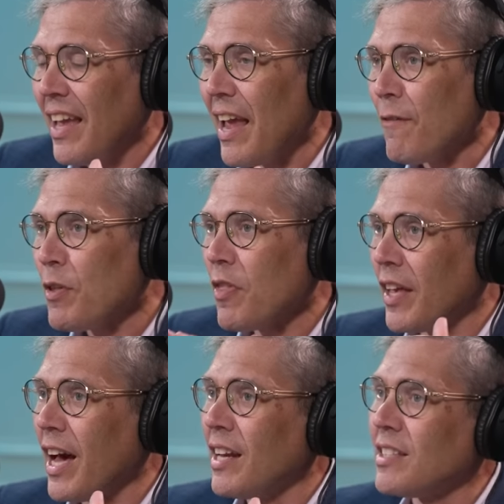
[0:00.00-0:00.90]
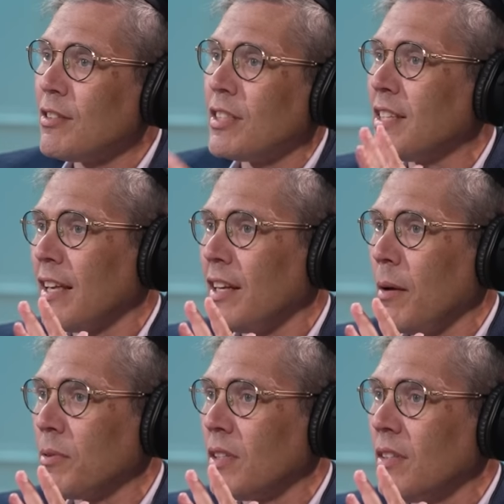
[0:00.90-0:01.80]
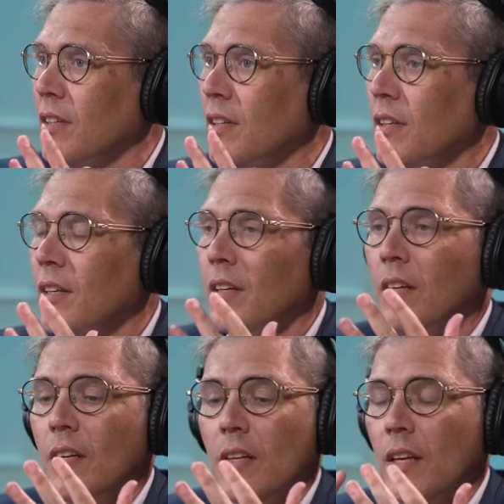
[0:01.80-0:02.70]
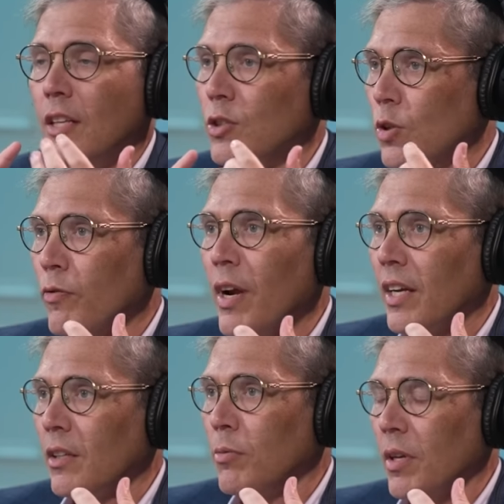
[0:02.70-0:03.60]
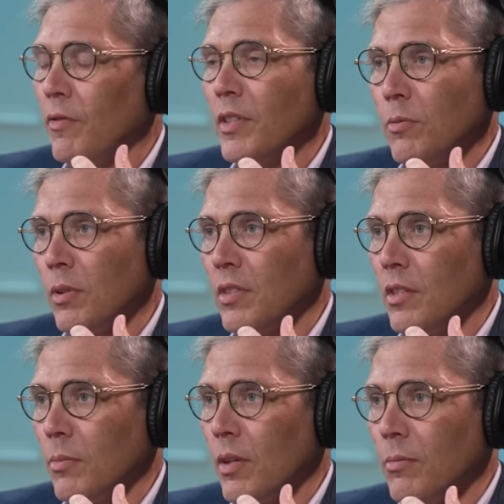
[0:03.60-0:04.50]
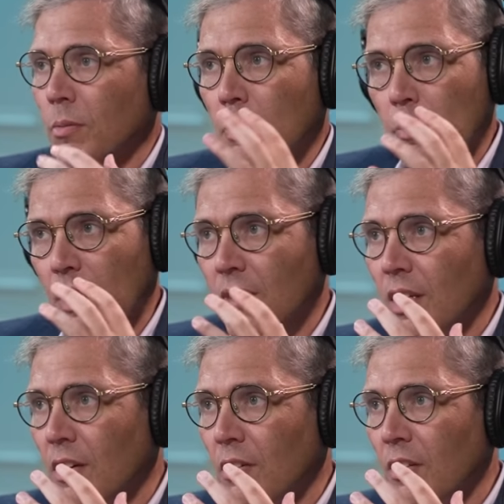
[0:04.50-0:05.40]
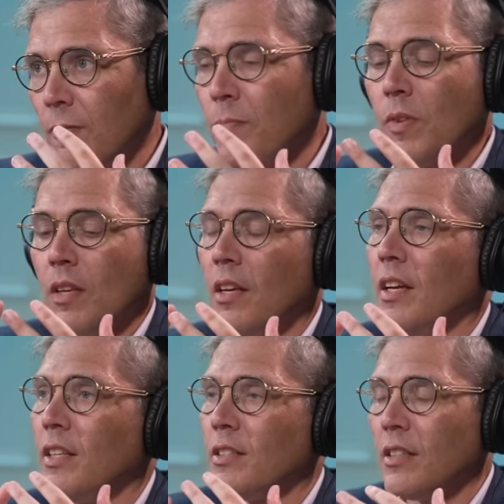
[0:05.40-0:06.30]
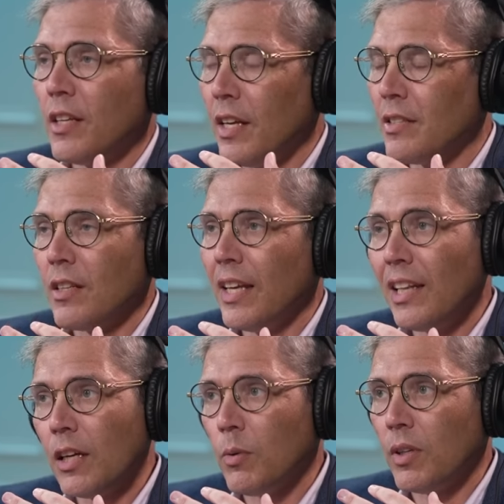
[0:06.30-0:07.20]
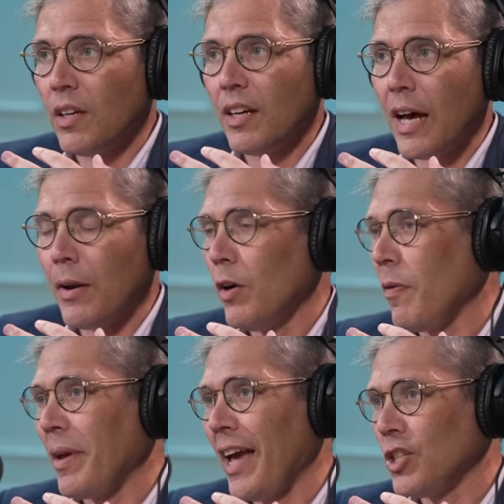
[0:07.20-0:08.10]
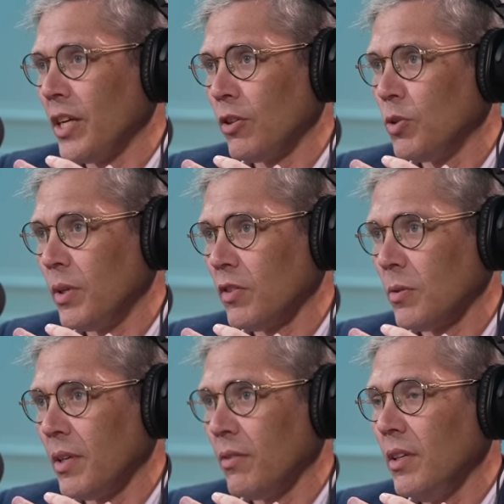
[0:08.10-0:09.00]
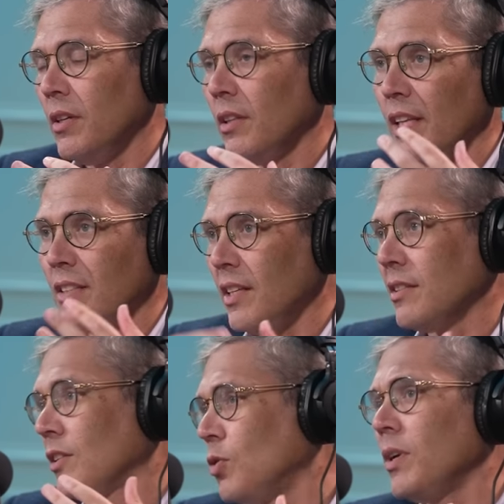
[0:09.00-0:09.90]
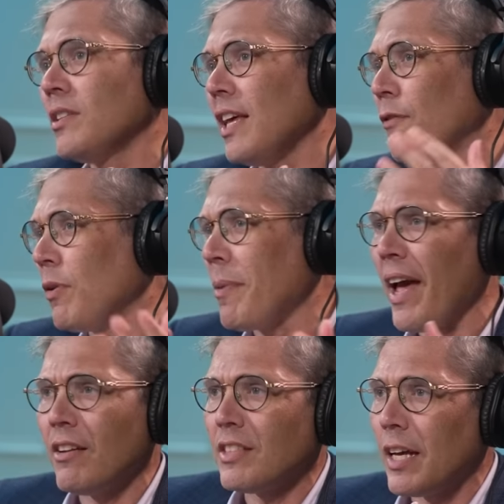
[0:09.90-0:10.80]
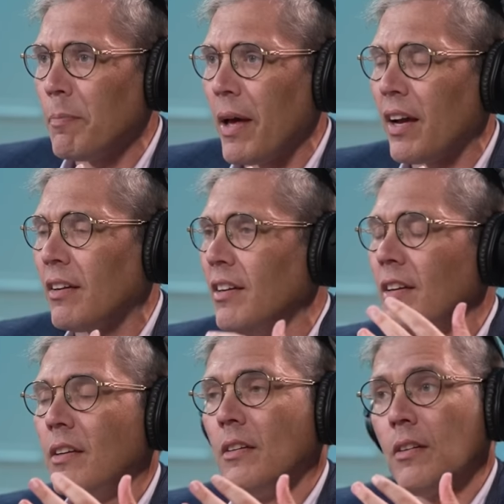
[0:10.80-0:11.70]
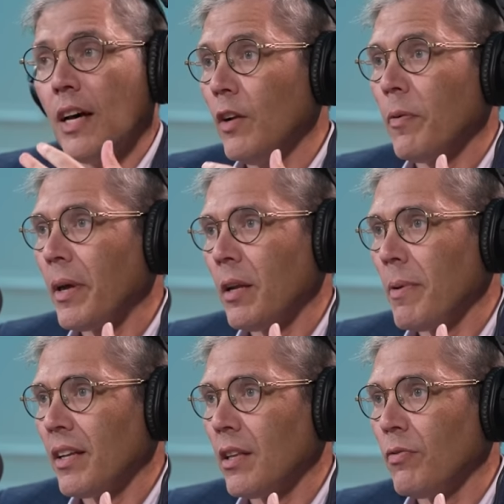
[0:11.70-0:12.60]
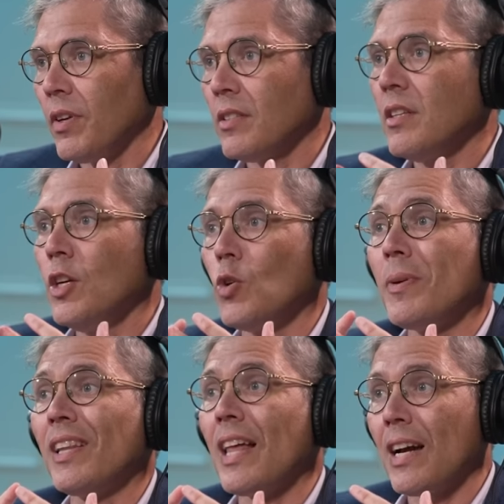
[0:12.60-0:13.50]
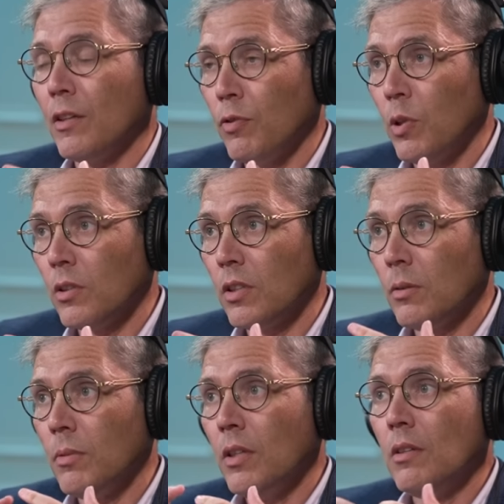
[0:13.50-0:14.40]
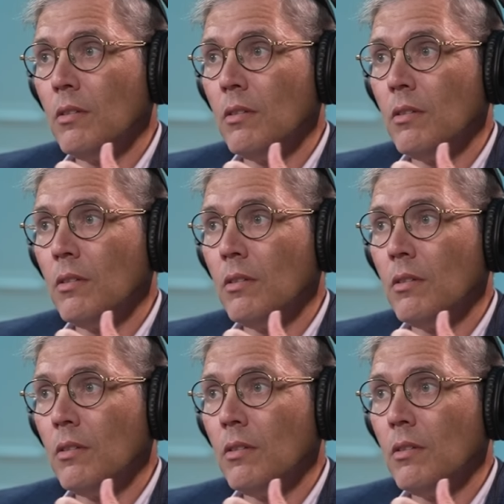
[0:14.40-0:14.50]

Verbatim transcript: everything that got us here is exactly the opposite. It's nerve wracking to invest in real estate sometimes. People get scared. It's it's illiquid. I don't know if I'm cashing on two years from now. Last deals, two years later, flip a house, you get it back. I don't know if I'm getting it back that fast. You want me to lock it for long term?